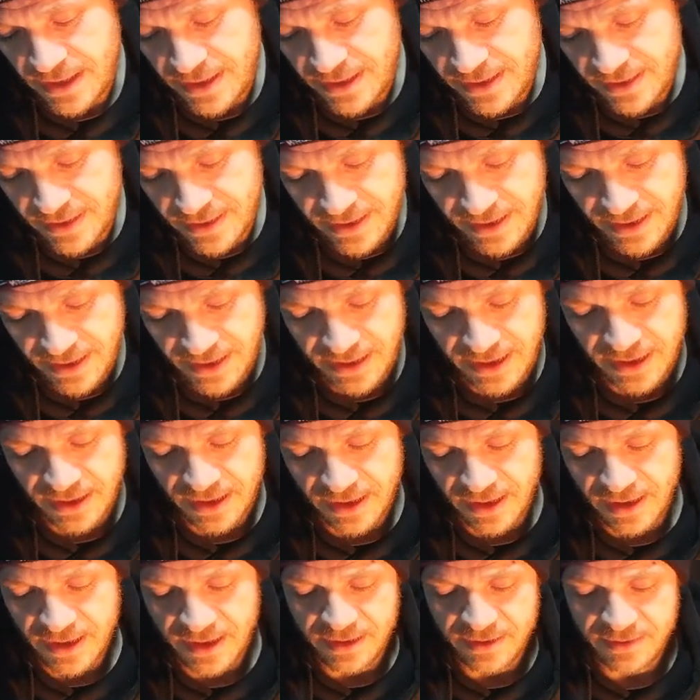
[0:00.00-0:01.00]
and
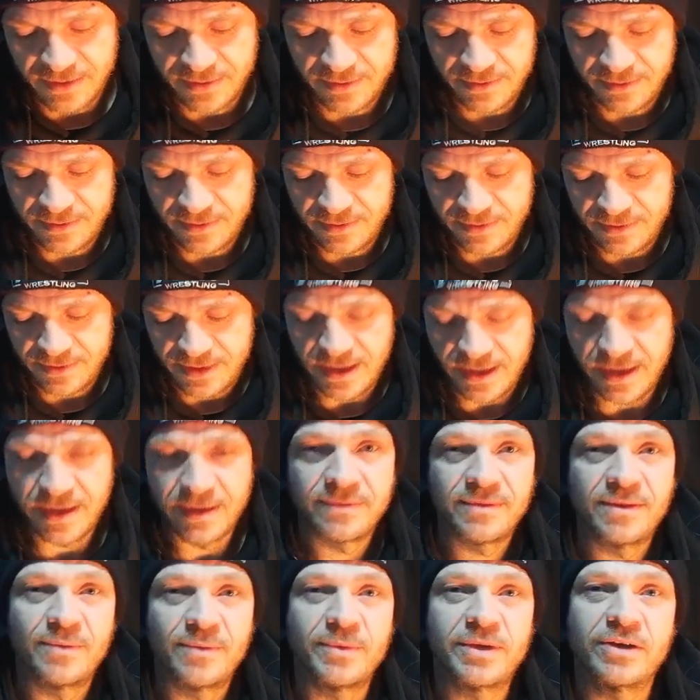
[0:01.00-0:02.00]
then, uh, yeah,
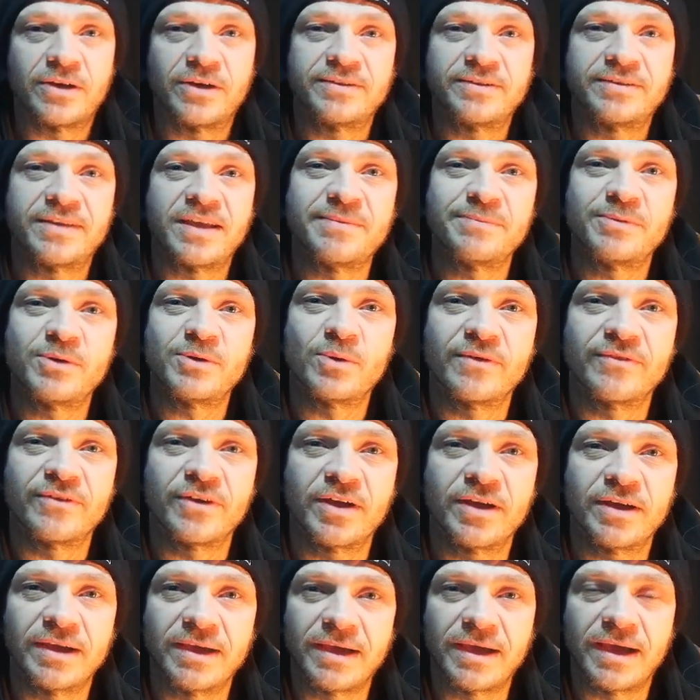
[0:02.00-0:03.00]
then we got a debut of a,
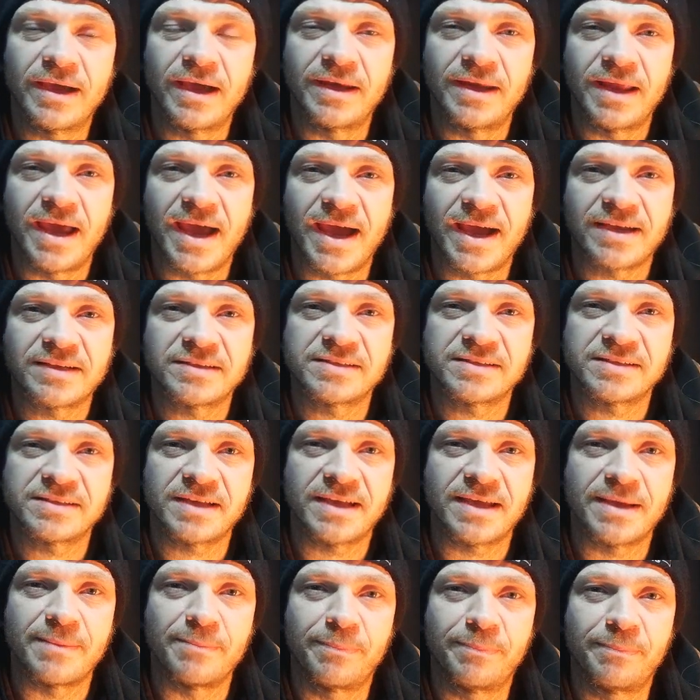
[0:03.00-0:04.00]
uh, an
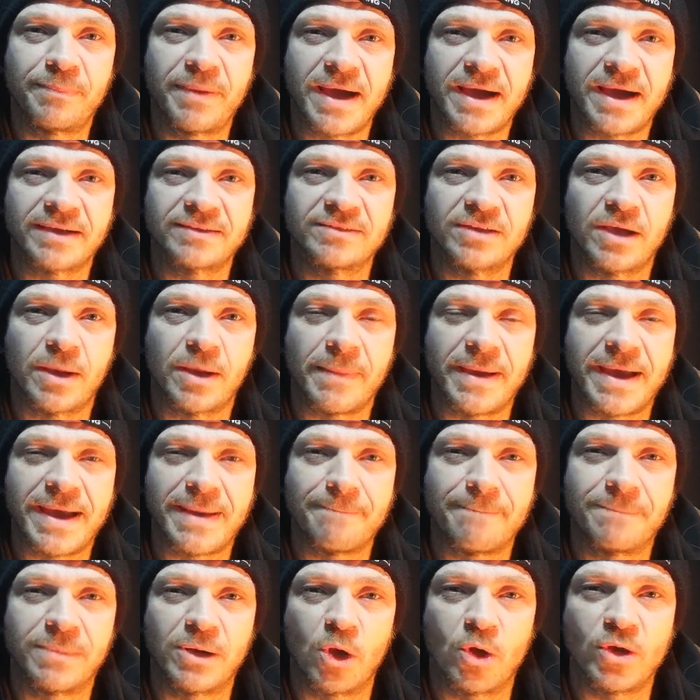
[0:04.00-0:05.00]
ex Impact
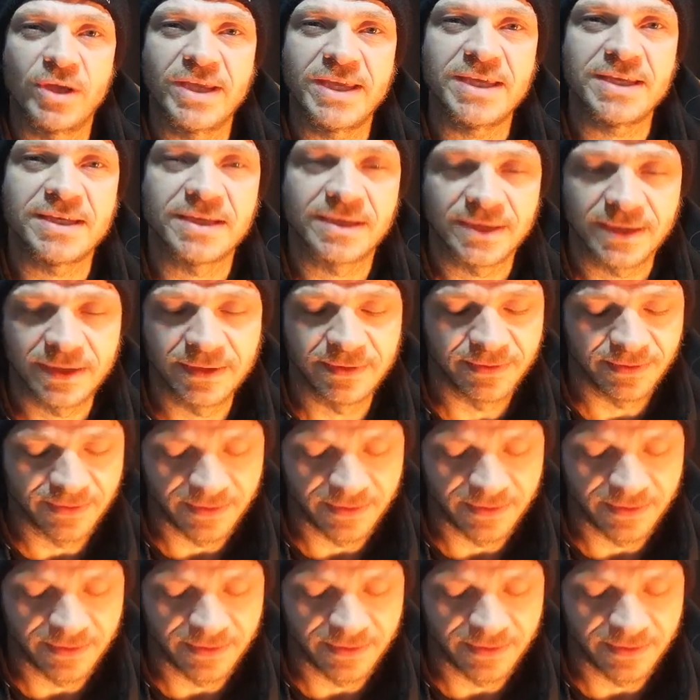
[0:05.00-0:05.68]
employee.